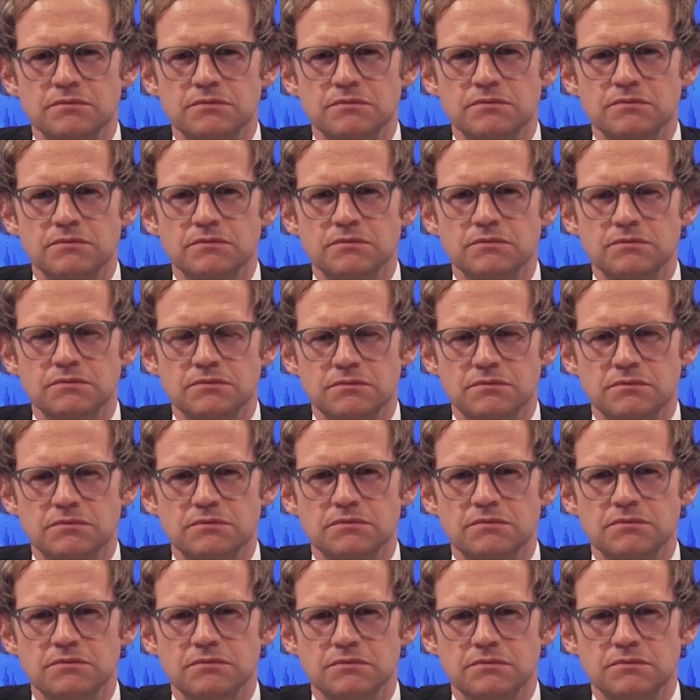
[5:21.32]

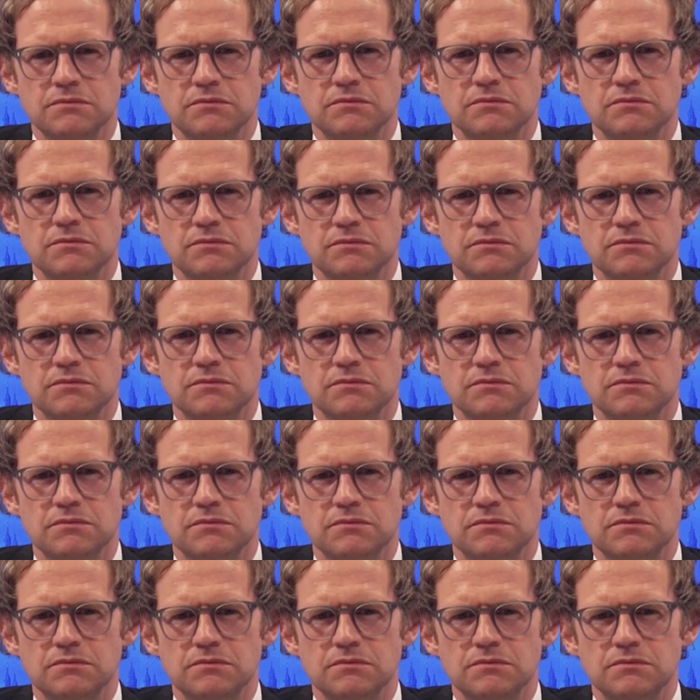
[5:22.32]

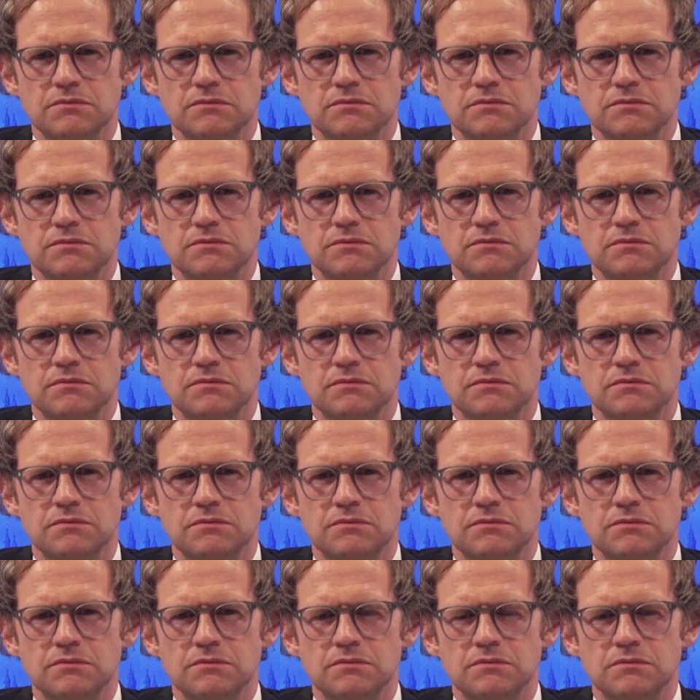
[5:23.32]

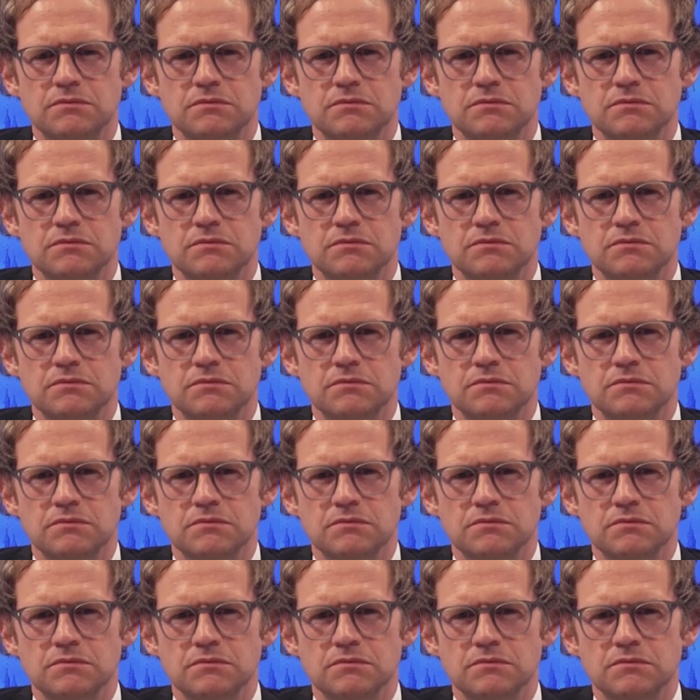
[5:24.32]

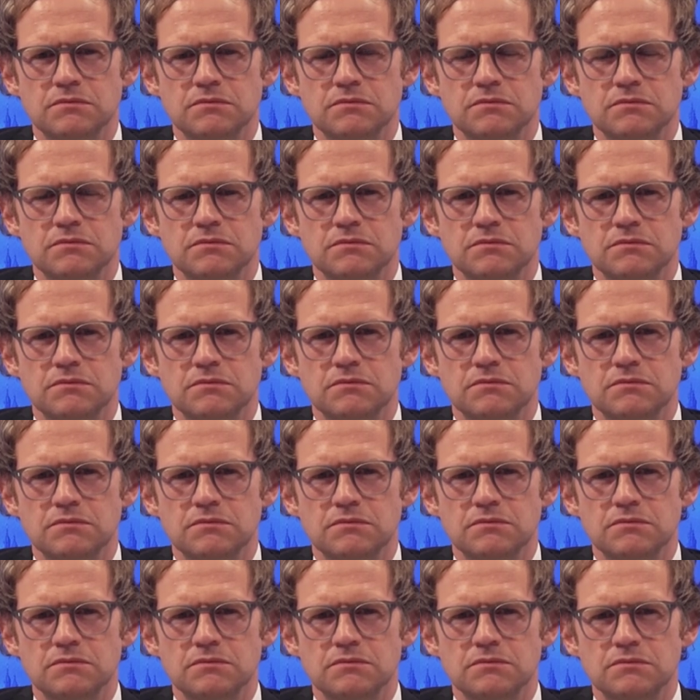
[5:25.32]

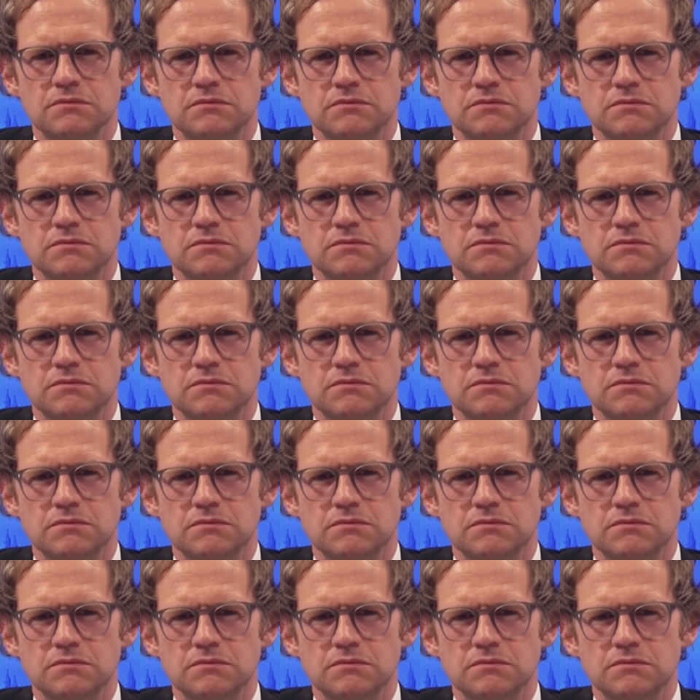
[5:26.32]
[no speech]